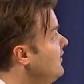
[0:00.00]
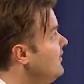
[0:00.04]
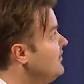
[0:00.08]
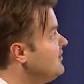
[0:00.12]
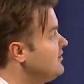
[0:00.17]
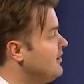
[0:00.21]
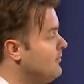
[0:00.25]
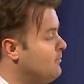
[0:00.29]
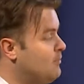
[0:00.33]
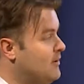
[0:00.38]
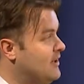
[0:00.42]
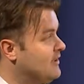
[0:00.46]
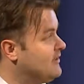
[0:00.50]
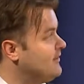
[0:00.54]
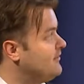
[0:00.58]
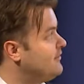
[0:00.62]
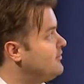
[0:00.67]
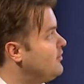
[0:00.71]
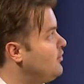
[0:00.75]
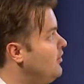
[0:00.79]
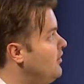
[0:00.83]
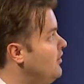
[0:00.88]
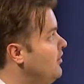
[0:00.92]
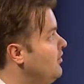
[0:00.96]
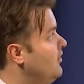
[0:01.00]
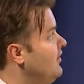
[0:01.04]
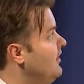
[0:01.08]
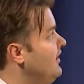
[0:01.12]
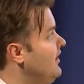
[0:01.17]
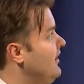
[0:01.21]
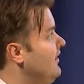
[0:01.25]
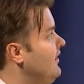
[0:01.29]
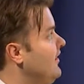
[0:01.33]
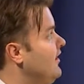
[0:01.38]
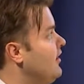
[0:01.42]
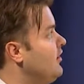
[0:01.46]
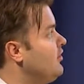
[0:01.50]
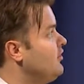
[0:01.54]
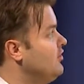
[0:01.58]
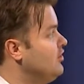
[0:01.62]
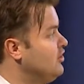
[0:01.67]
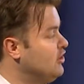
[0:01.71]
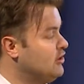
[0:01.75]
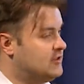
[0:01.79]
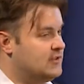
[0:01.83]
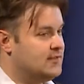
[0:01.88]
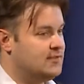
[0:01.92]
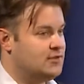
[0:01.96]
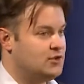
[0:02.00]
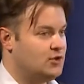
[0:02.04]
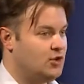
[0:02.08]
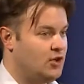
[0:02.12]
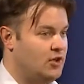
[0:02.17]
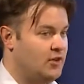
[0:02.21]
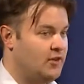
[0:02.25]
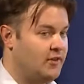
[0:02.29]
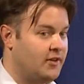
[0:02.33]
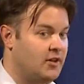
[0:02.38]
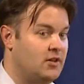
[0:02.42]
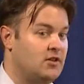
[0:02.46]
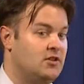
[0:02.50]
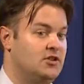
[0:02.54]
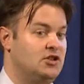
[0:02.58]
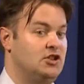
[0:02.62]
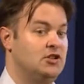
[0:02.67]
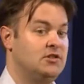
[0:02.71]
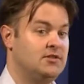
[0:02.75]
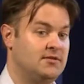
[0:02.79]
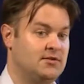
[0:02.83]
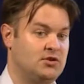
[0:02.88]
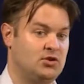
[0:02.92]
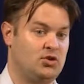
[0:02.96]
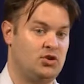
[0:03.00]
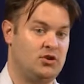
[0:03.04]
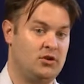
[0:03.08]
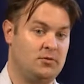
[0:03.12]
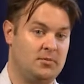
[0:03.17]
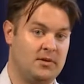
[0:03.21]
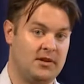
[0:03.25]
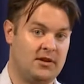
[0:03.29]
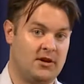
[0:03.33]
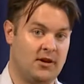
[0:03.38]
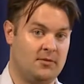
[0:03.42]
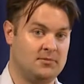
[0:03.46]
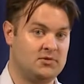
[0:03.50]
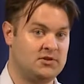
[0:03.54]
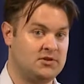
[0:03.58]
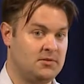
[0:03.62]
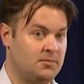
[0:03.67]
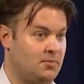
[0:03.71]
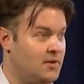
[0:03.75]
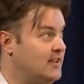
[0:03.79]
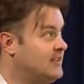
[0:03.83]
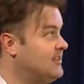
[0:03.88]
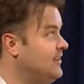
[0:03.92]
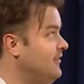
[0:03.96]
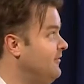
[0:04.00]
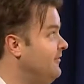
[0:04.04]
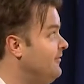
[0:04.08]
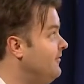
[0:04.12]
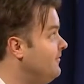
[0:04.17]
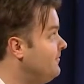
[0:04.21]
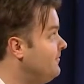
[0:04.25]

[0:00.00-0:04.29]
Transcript: suppressive soil in the conducive soil becomes suppressive.